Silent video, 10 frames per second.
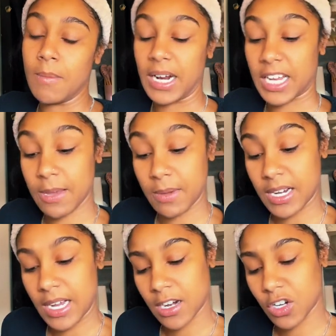but I keep
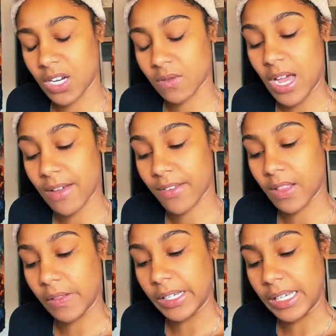getting the energy of not
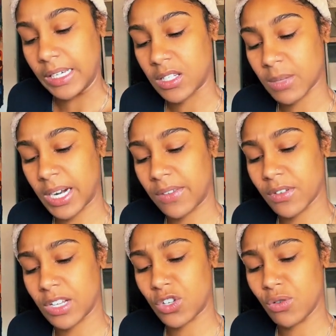feeling lucky. Somebody
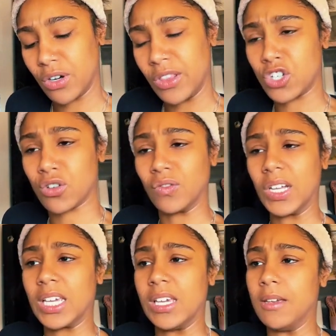feels like you're
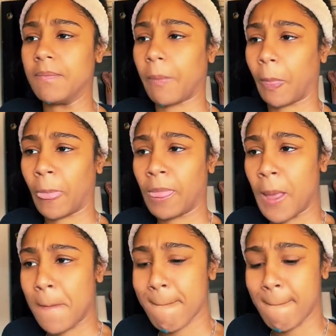lucky,
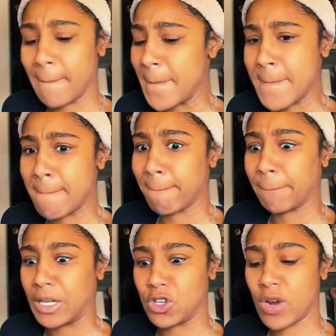
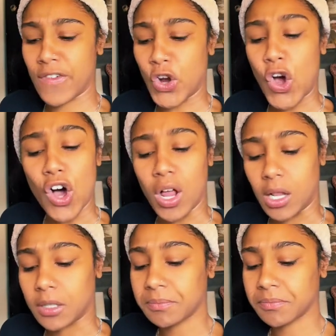that you have it
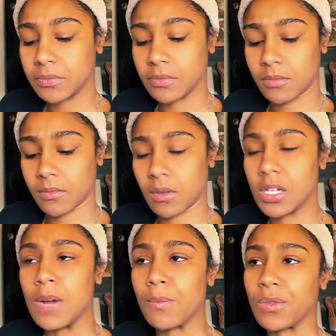all.
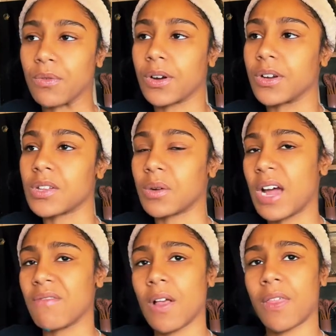Temperance reverse, they
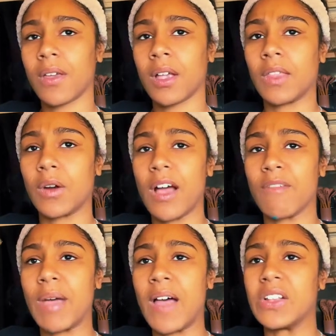don't have nothing. They don't
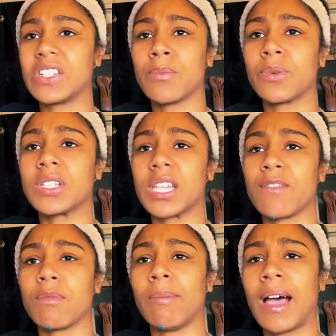have balance. Temperance is
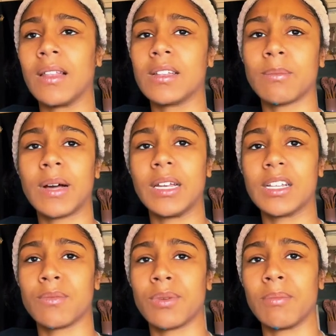giving me balance. Somebody
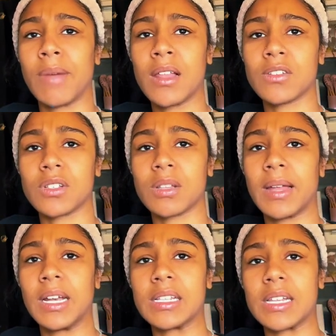doesn't bring balance, or
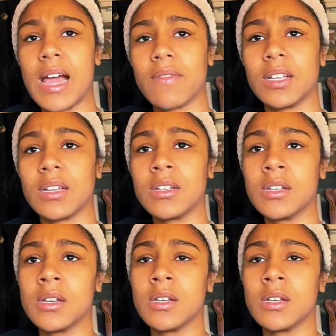somebody doesn't have the